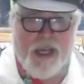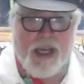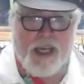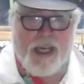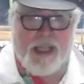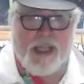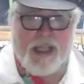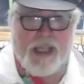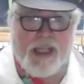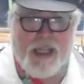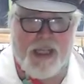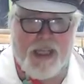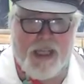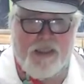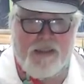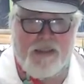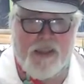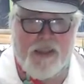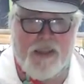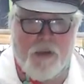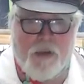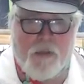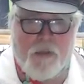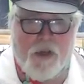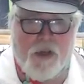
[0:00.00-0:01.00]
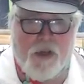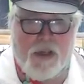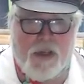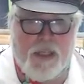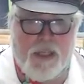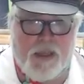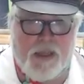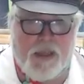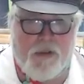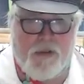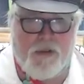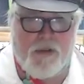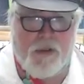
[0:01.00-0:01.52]
at the end of summer
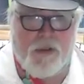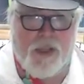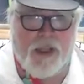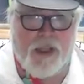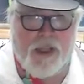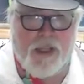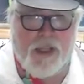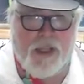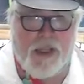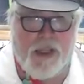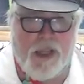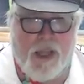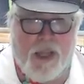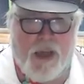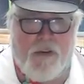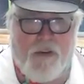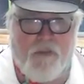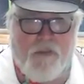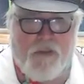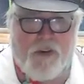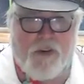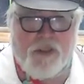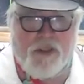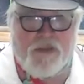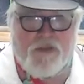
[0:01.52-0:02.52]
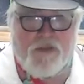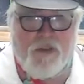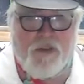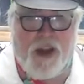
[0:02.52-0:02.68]
till first